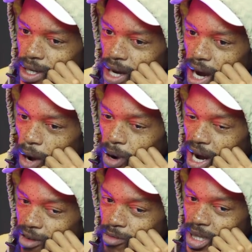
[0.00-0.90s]
our
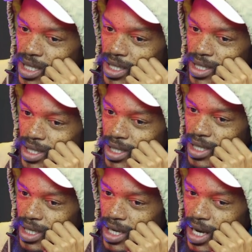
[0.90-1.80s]
government
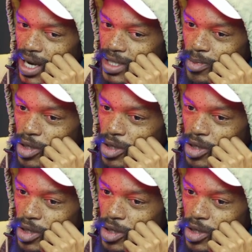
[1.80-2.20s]
has been